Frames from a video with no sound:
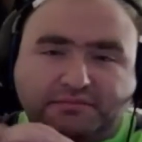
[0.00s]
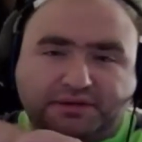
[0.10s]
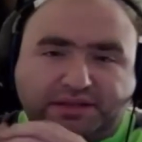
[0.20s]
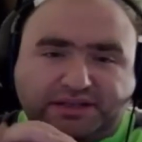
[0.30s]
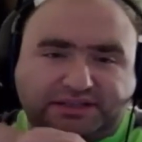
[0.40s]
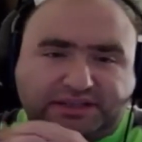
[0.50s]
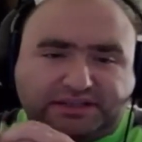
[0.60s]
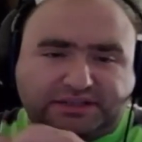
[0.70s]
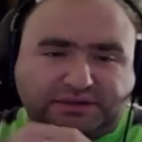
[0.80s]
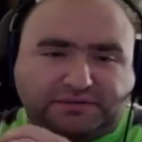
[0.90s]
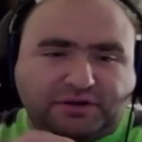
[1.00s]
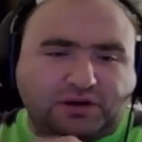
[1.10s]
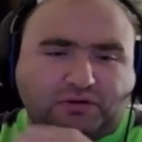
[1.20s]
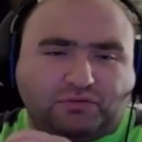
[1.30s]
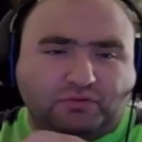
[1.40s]
But these scenes so
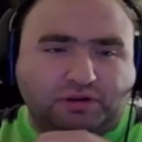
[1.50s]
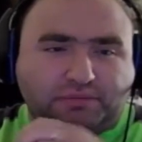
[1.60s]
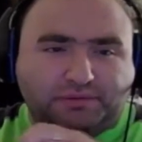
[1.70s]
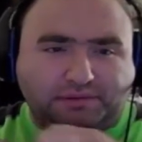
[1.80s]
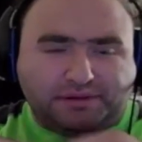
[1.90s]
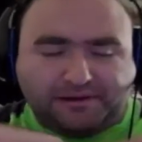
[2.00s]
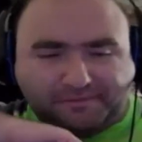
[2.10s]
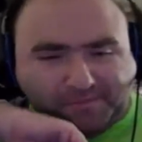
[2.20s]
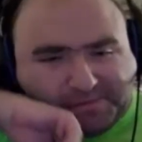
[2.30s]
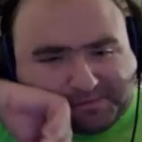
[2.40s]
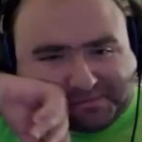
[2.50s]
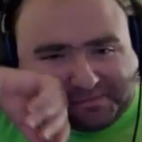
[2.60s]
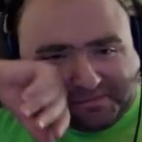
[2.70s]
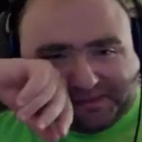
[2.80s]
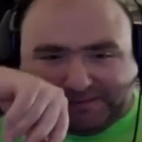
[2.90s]
far are really, really well done.
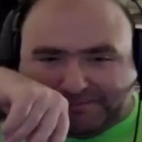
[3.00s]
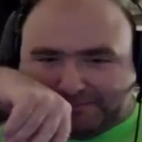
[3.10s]
Mmm.